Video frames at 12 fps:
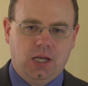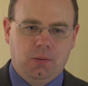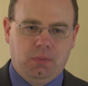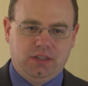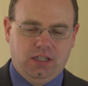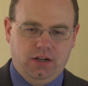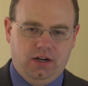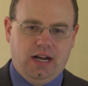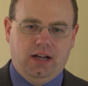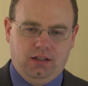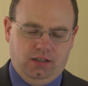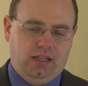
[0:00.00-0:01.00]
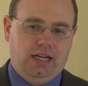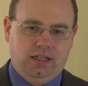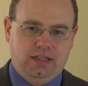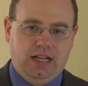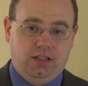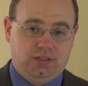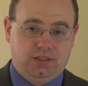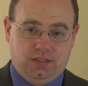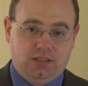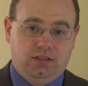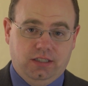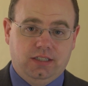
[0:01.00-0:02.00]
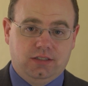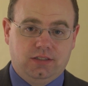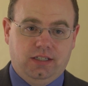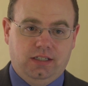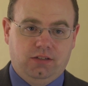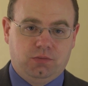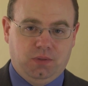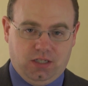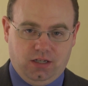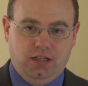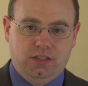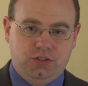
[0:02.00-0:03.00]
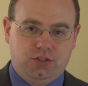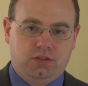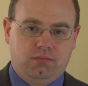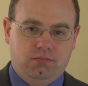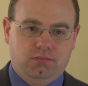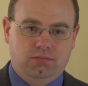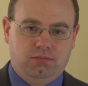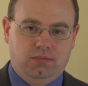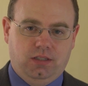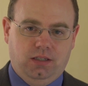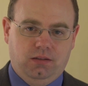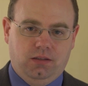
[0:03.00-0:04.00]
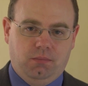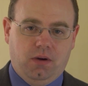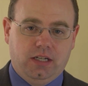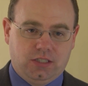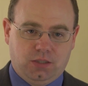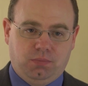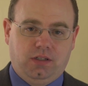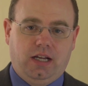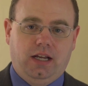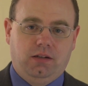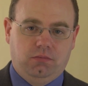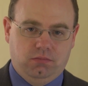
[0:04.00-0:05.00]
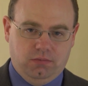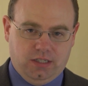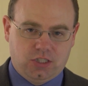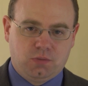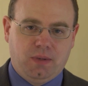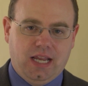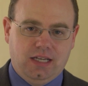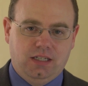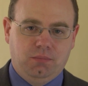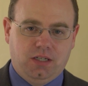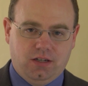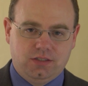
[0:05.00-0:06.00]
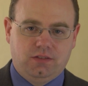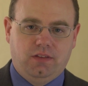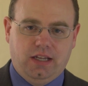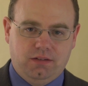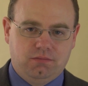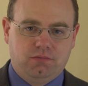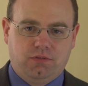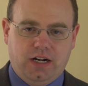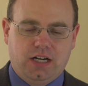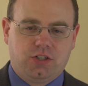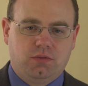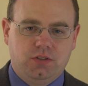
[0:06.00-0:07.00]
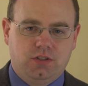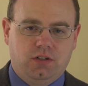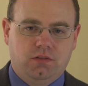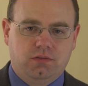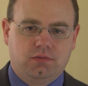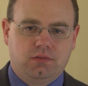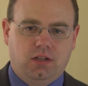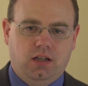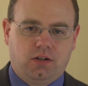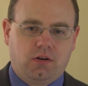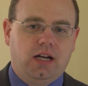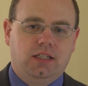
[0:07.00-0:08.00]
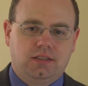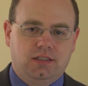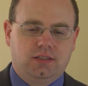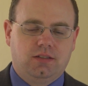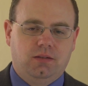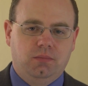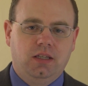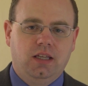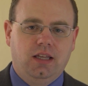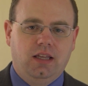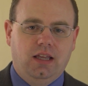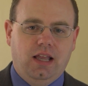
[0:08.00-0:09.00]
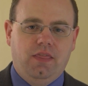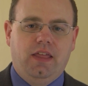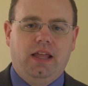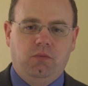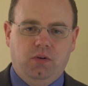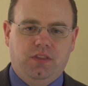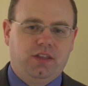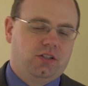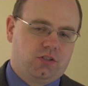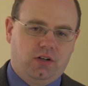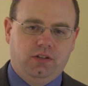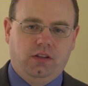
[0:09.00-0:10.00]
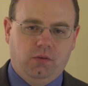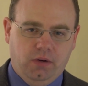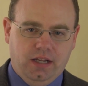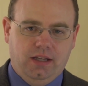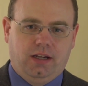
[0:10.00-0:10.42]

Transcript: But the underlying analysis still is that it was because the money supply expanded because of that fractional reserve credit system, and then when things turned the other way and